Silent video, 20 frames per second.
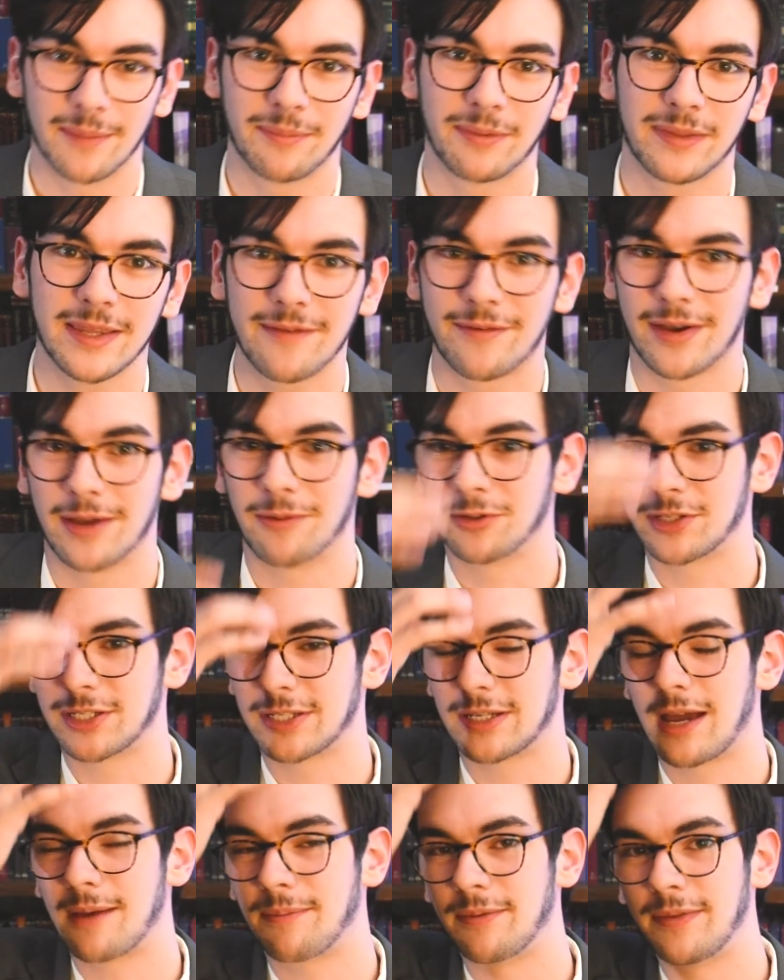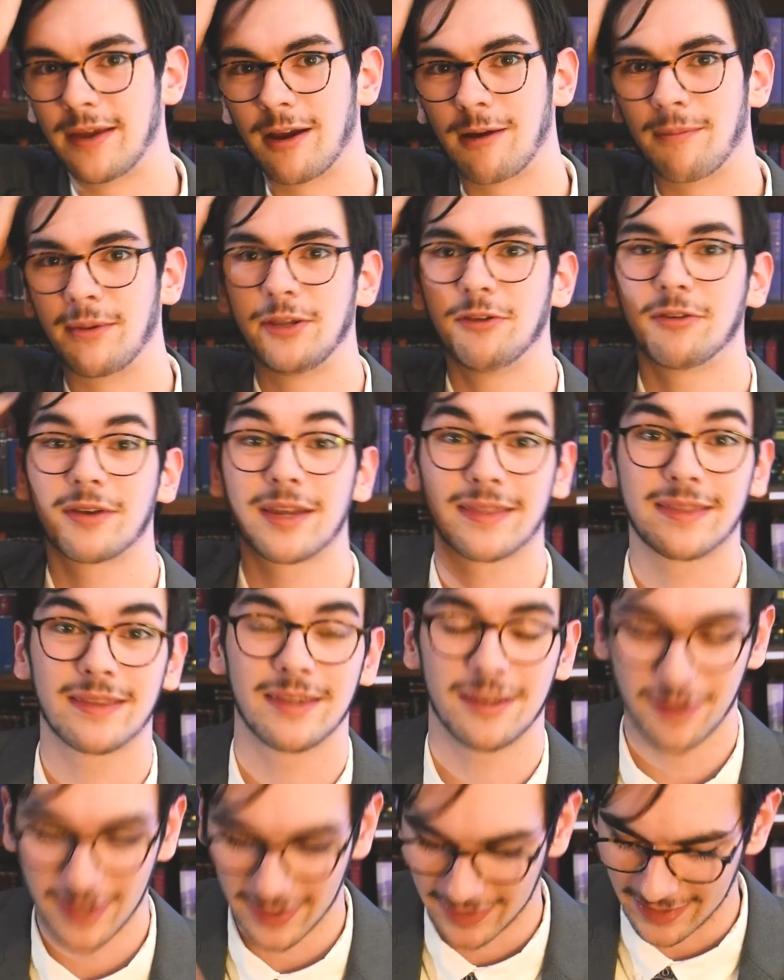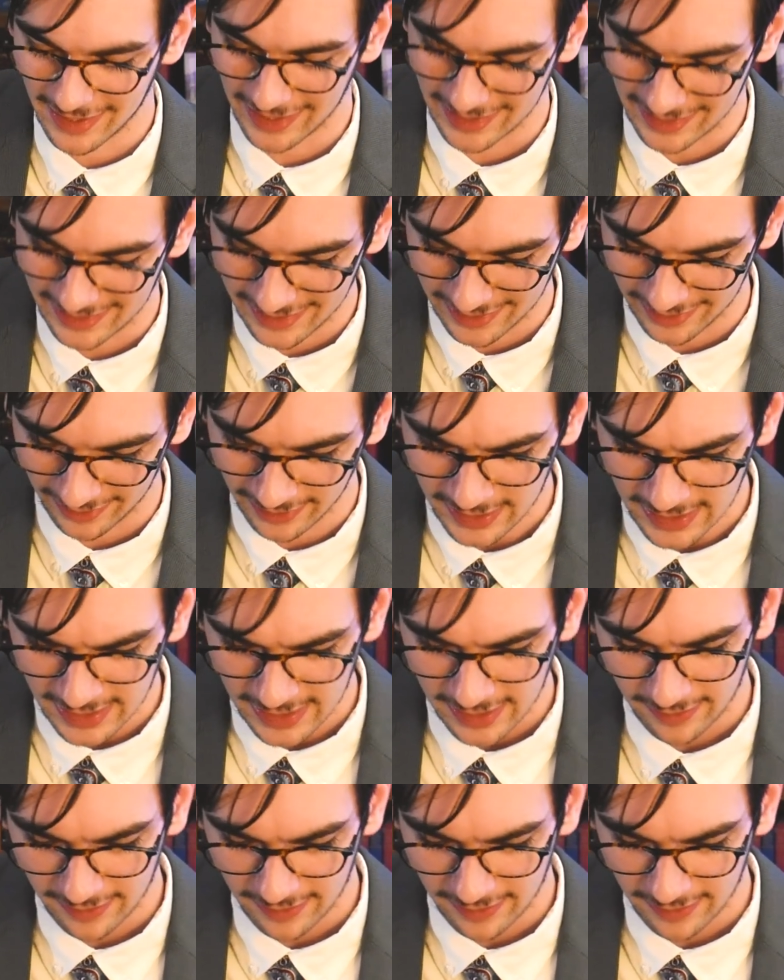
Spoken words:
I believe I will stop there, but you get the idea.